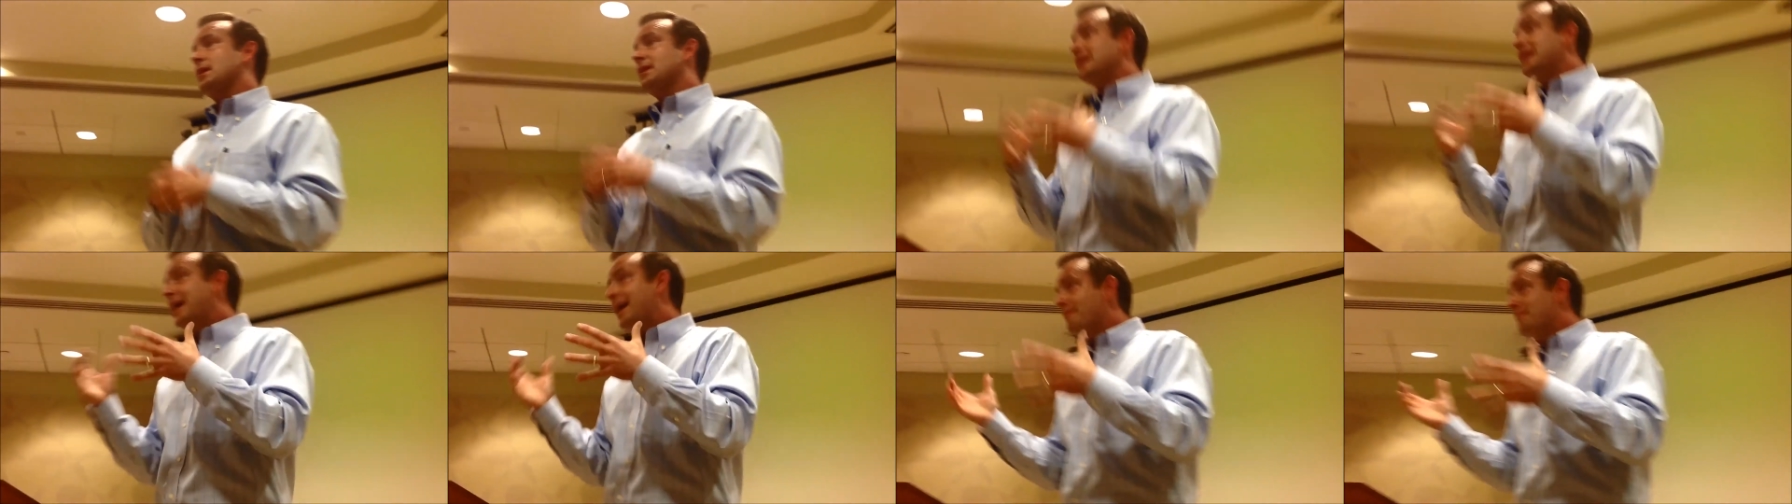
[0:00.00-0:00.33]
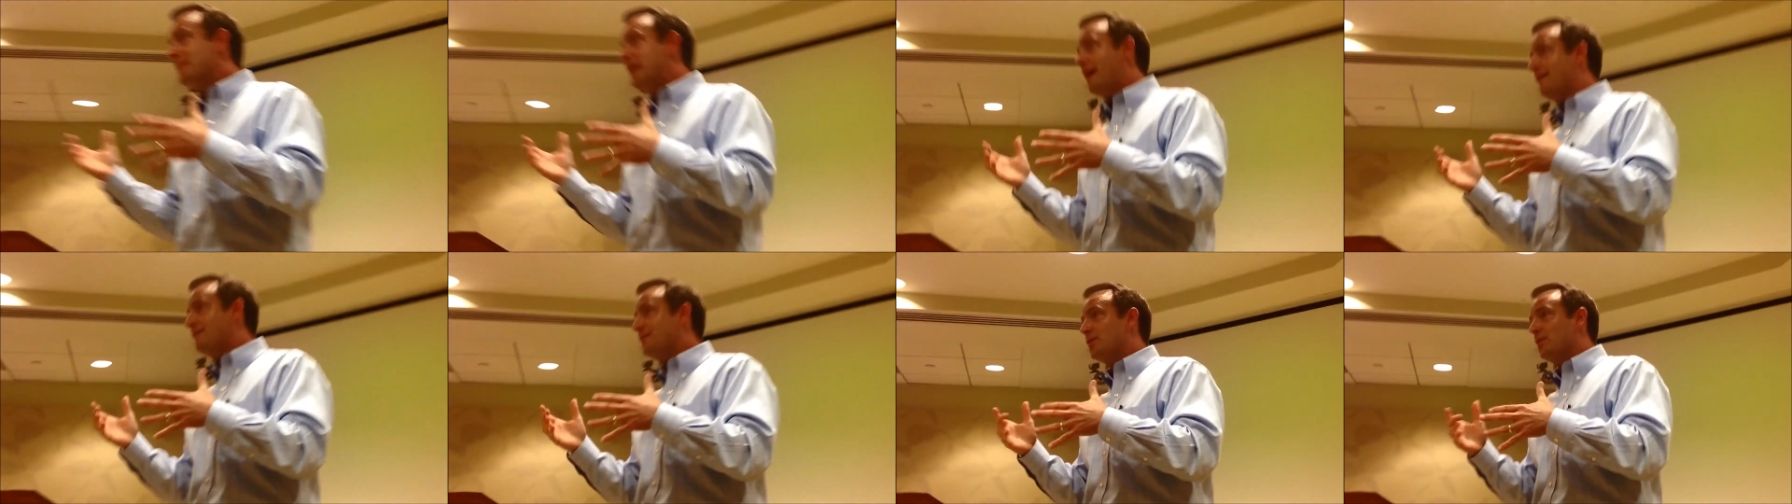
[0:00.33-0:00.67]

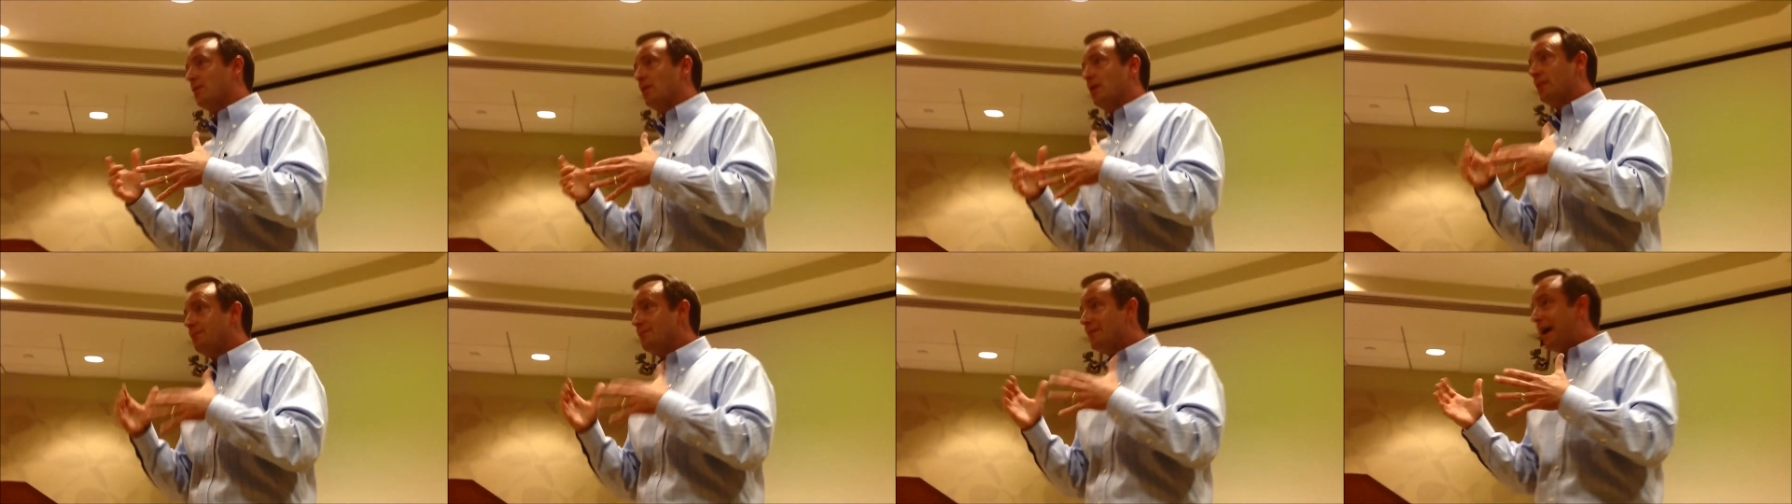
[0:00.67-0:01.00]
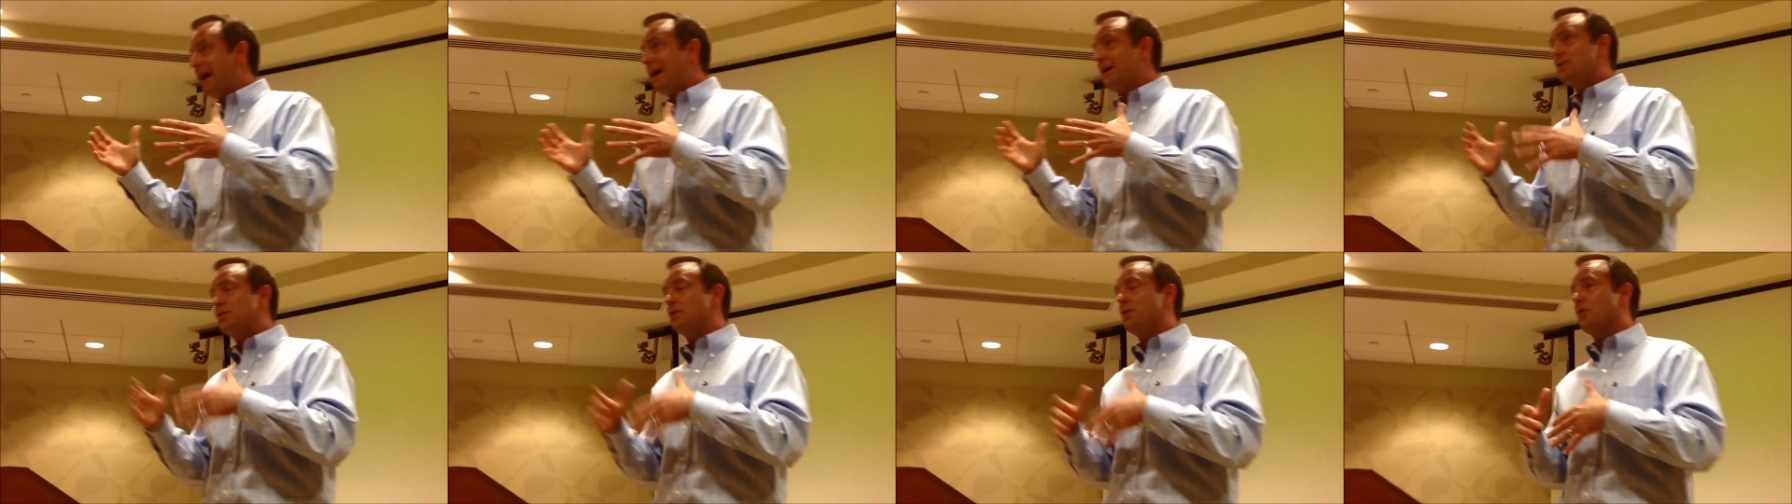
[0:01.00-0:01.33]
named after a
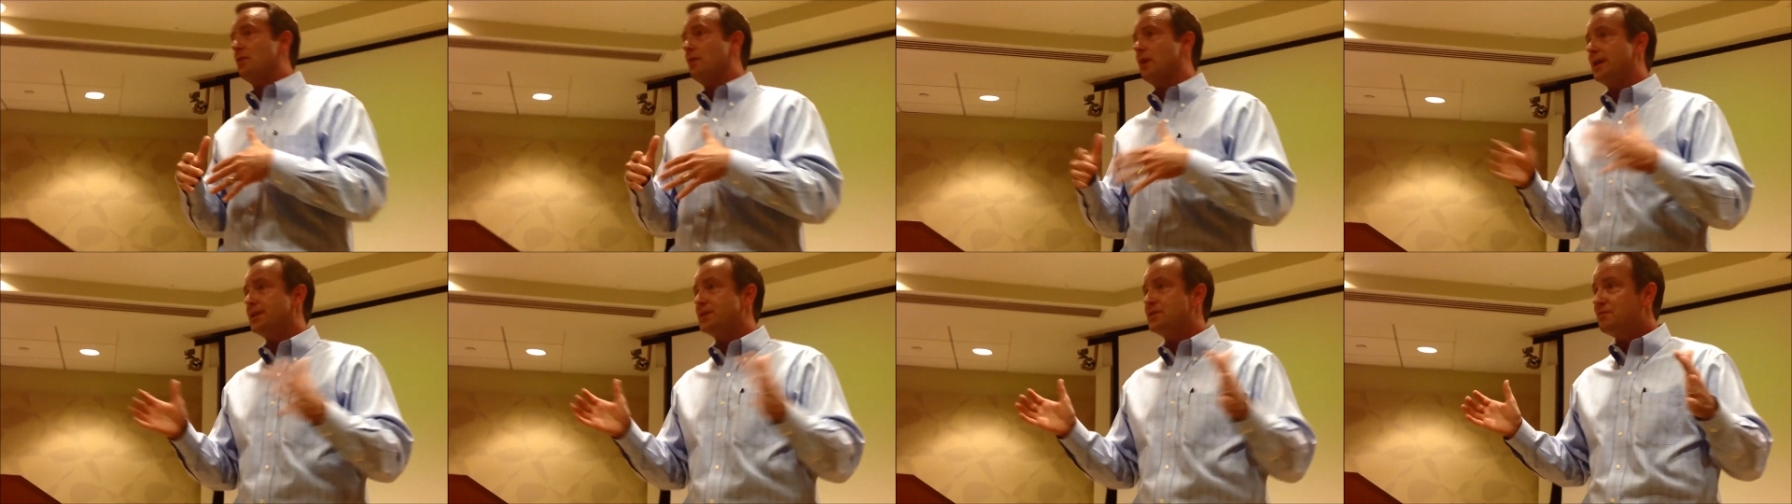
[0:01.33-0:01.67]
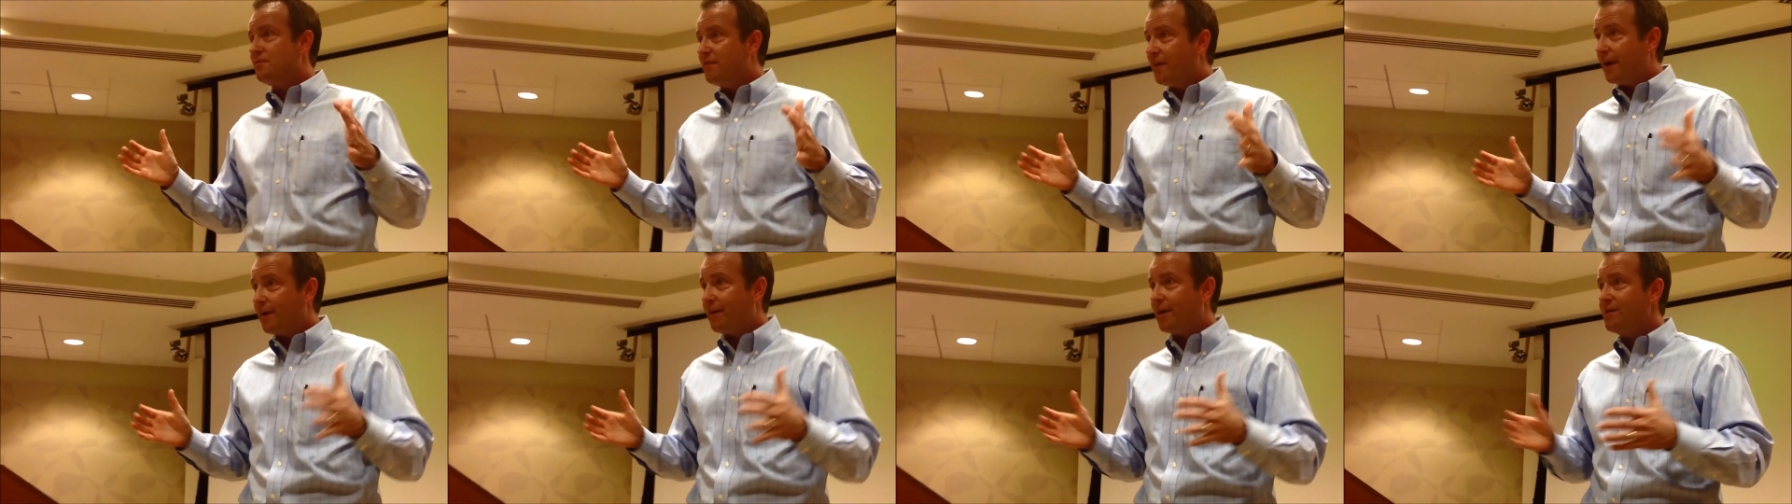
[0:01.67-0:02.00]
doctor. It's
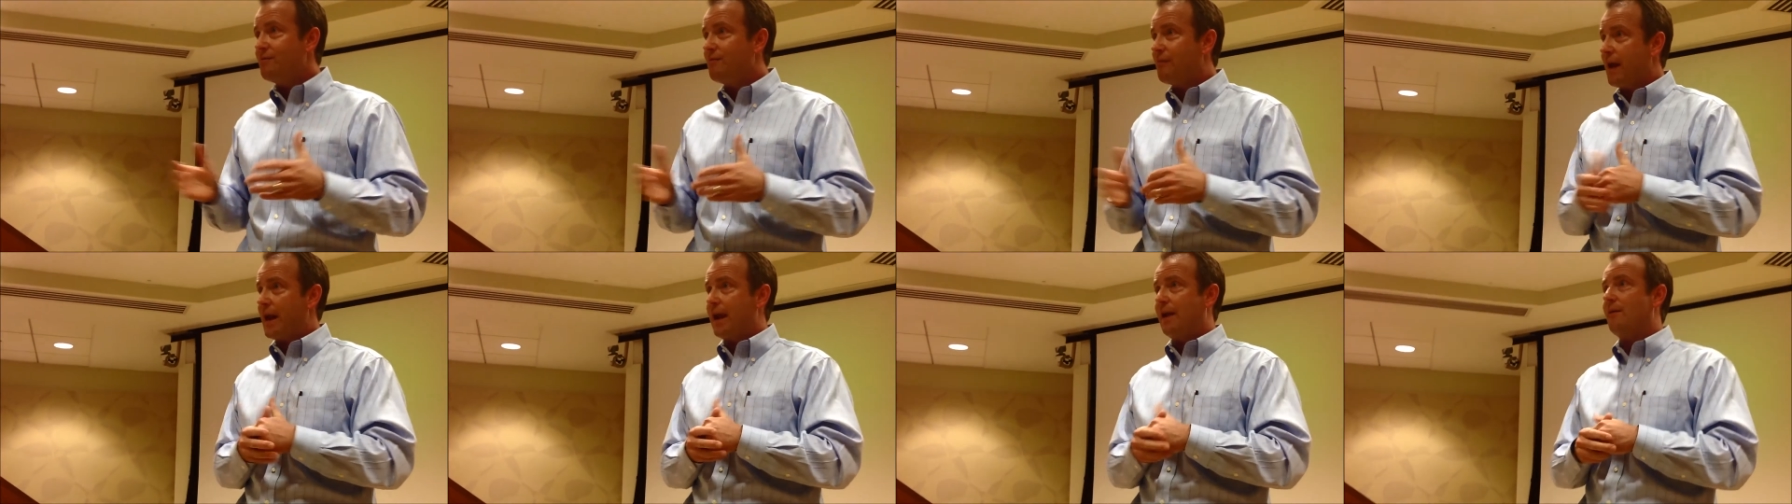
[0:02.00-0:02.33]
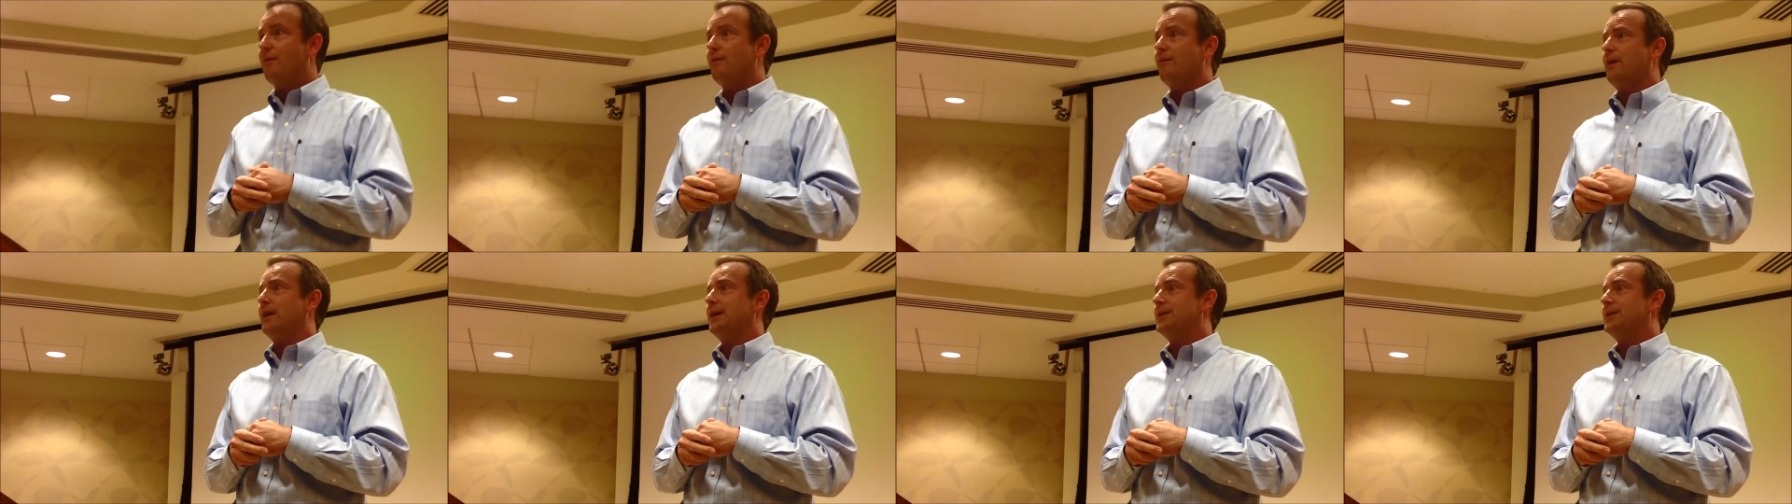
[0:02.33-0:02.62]
very rare.